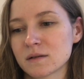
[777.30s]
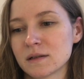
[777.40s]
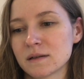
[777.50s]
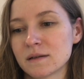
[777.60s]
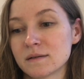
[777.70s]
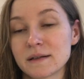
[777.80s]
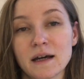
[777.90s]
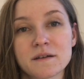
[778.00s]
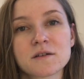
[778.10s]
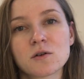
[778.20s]
the, the
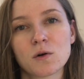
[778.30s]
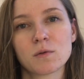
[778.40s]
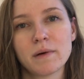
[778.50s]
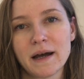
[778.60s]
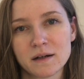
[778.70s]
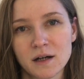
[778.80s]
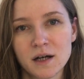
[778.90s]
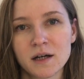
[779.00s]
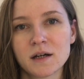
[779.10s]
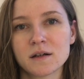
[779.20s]
other goal back
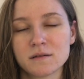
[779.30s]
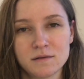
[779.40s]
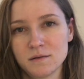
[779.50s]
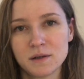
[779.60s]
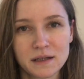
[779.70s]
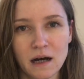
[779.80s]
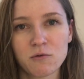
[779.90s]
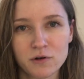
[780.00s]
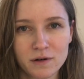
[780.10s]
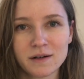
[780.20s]
uh, in
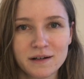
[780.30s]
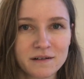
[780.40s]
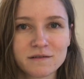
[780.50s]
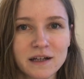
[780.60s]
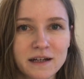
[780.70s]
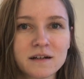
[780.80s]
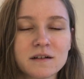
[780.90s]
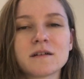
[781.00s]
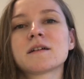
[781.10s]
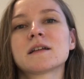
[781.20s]
our kind of like uh,
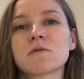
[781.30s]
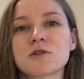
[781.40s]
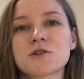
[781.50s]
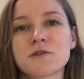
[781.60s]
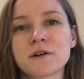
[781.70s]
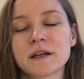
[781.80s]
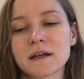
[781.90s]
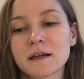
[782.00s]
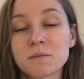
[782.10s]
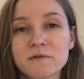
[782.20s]
in our journey
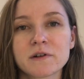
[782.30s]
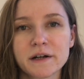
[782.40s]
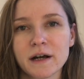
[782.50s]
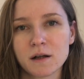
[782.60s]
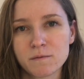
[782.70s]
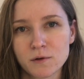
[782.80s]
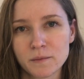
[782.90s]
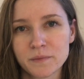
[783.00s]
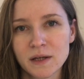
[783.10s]
can be very helpful